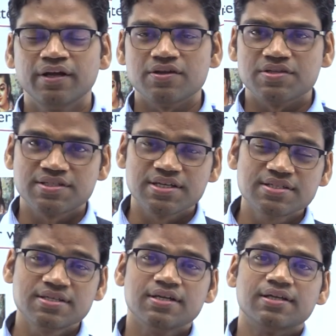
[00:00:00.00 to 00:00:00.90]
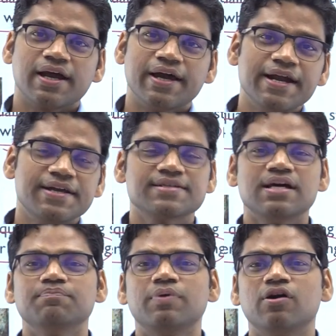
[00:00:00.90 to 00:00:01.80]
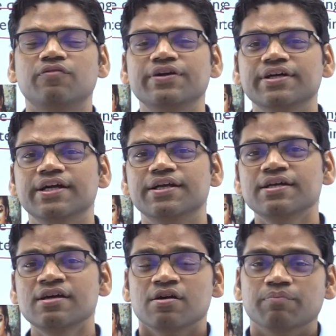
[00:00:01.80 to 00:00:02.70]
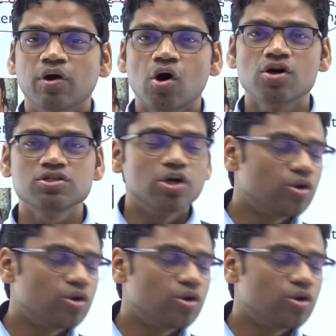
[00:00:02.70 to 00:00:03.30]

Now, this is a great example of integrity because